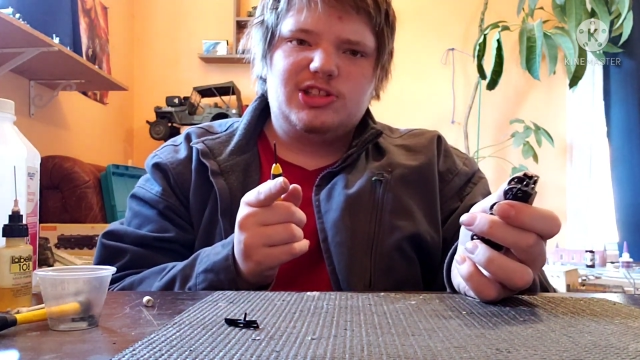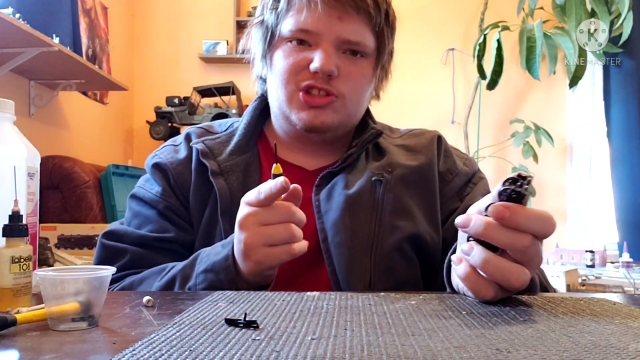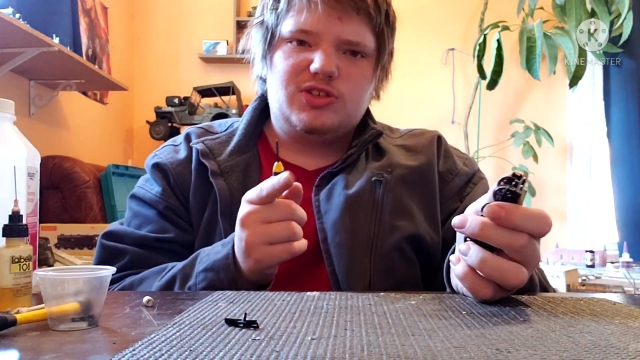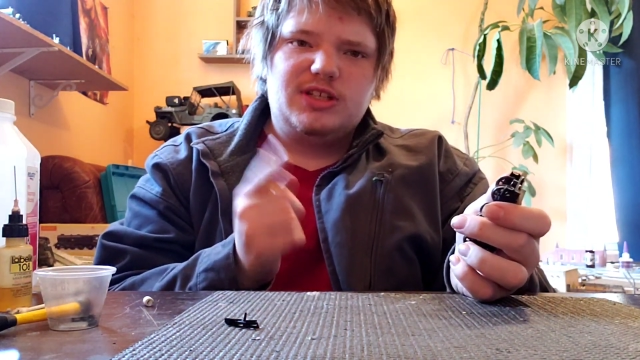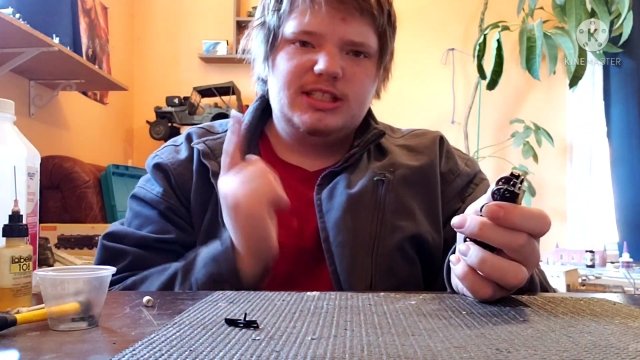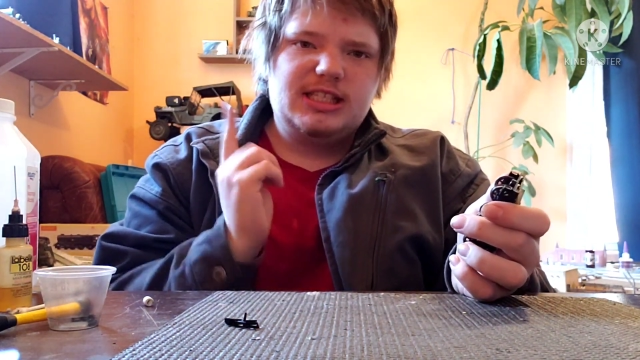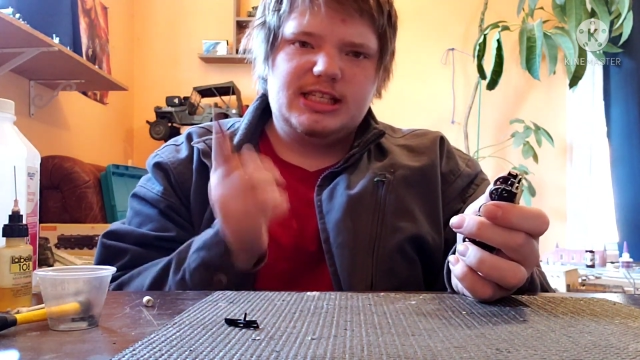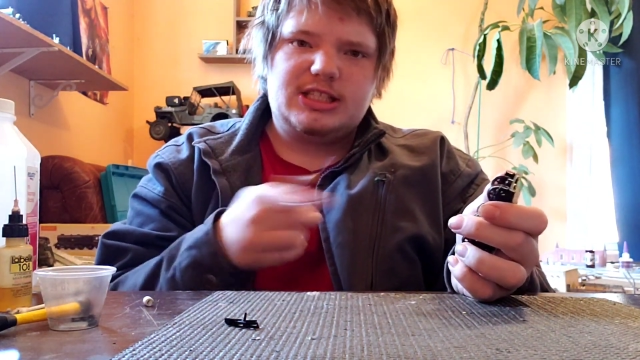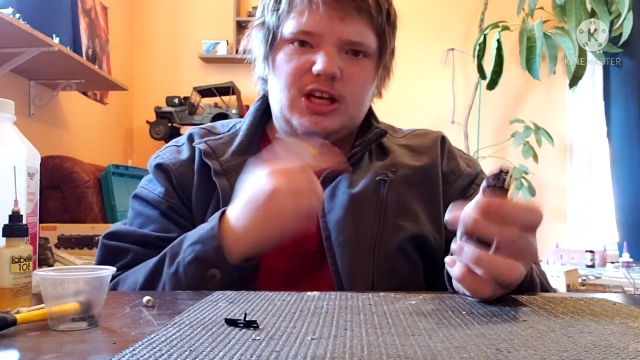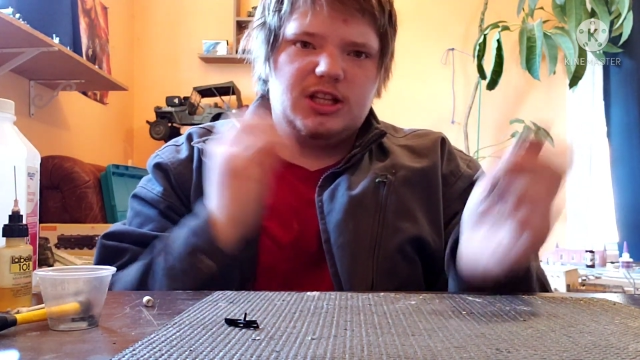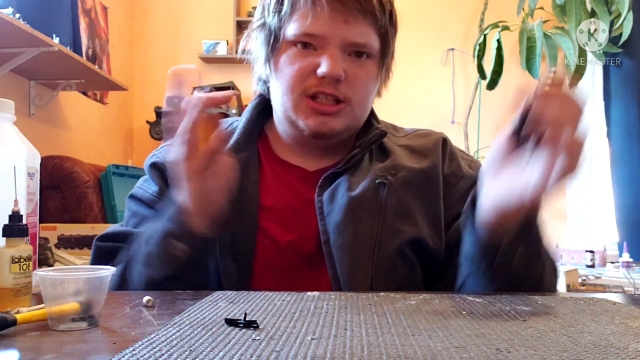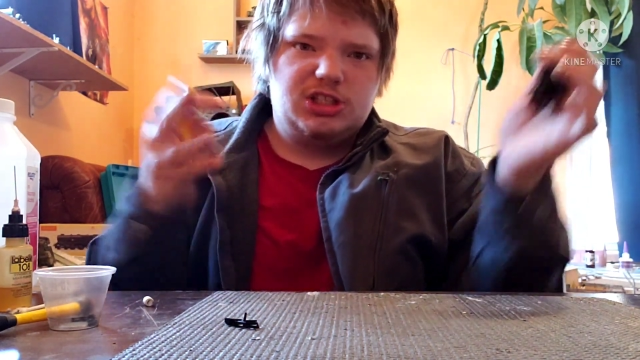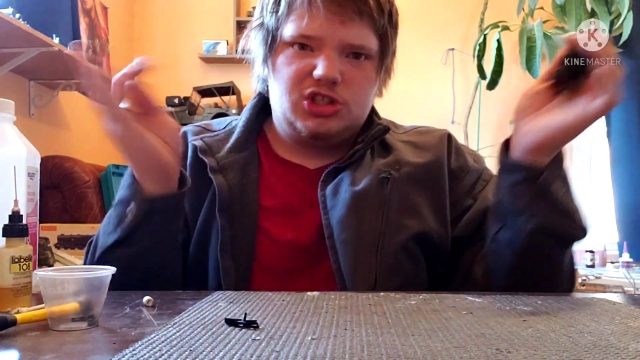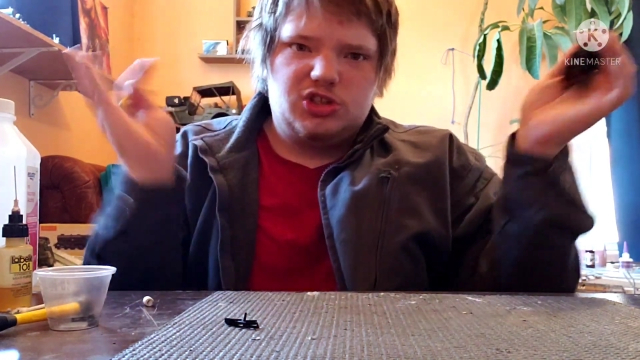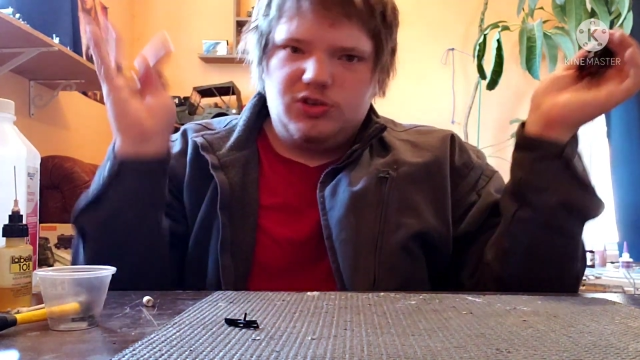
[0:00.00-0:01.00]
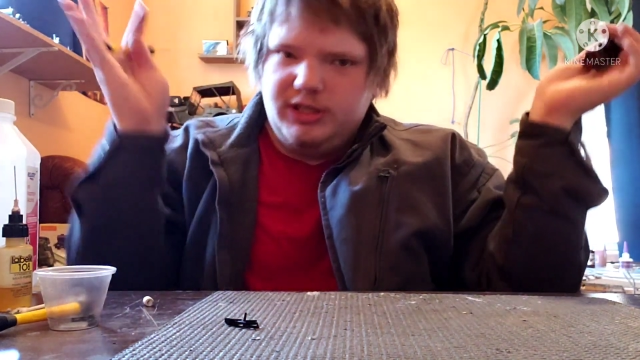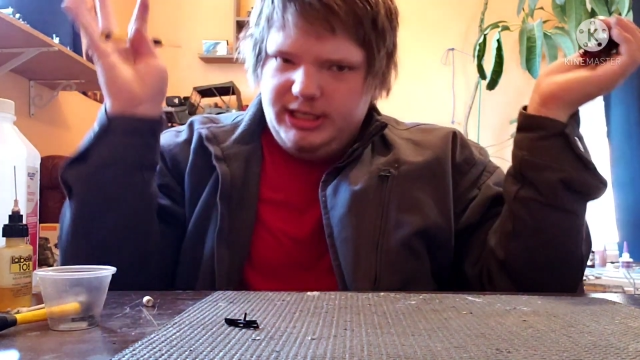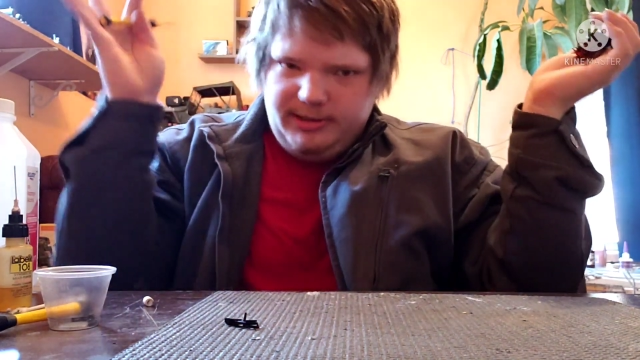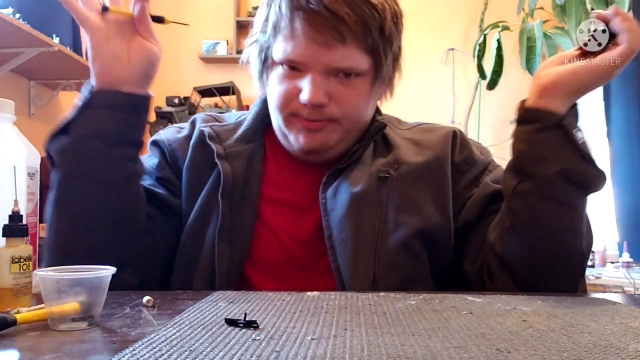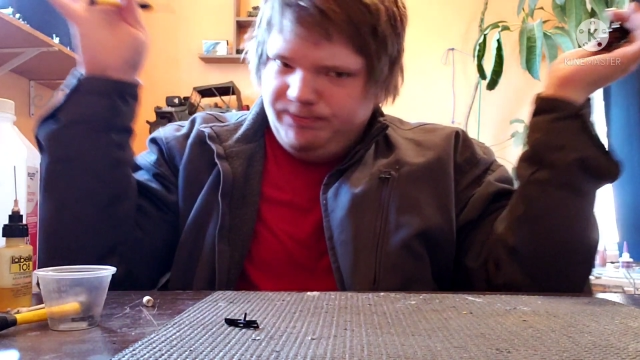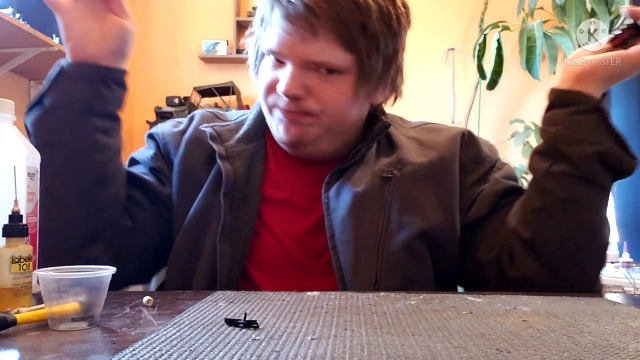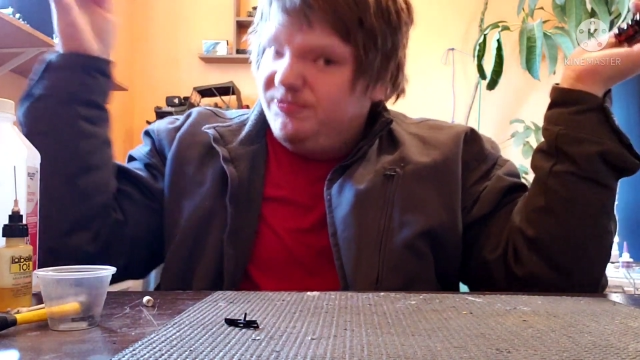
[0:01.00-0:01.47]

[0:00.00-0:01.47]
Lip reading: answer is, it's on the screen